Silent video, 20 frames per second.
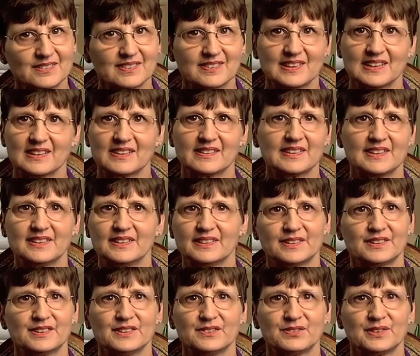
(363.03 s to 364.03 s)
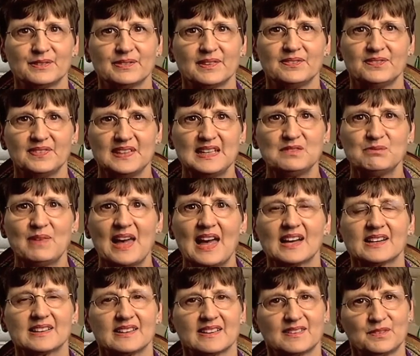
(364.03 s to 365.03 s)
skills, and learn from the
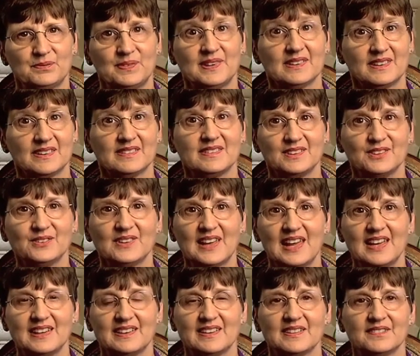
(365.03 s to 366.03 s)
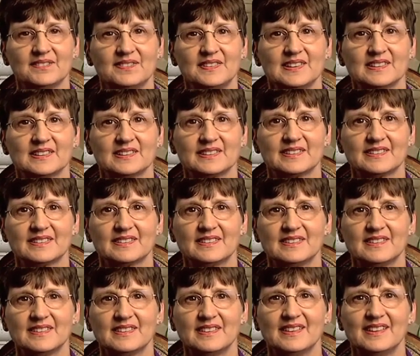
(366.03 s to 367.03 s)
feedback and experience you gain in the field.
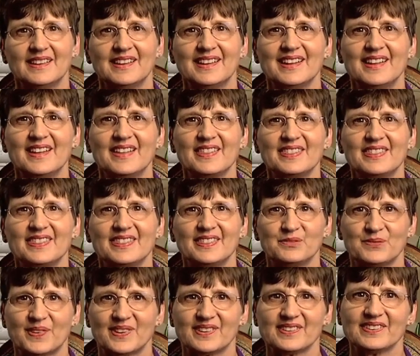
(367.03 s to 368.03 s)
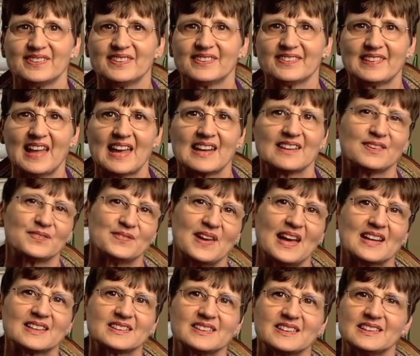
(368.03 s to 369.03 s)
The personal
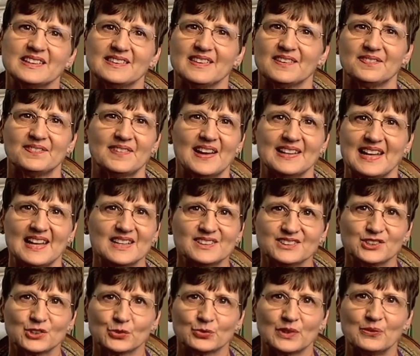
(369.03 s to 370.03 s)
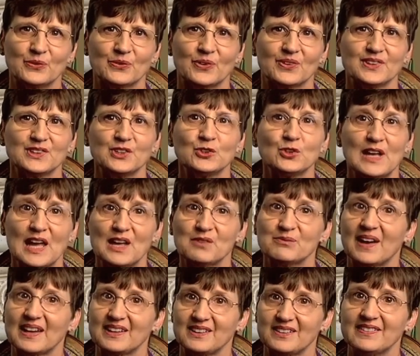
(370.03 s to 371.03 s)
satisfaction and the financial reward you get
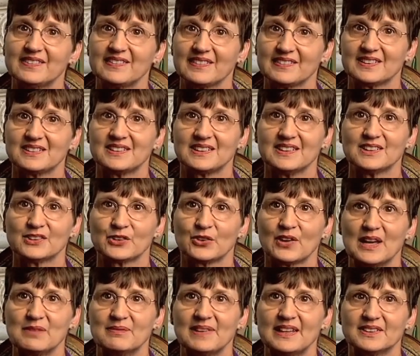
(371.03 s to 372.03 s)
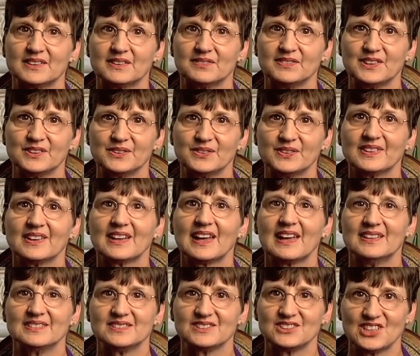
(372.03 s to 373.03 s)
by using the Genogram interview
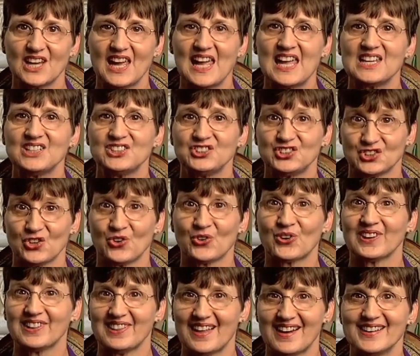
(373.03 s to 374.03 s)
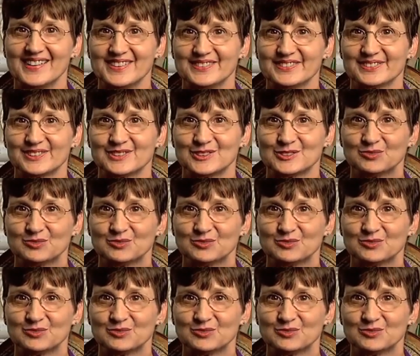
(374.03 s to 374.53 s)
can change your life.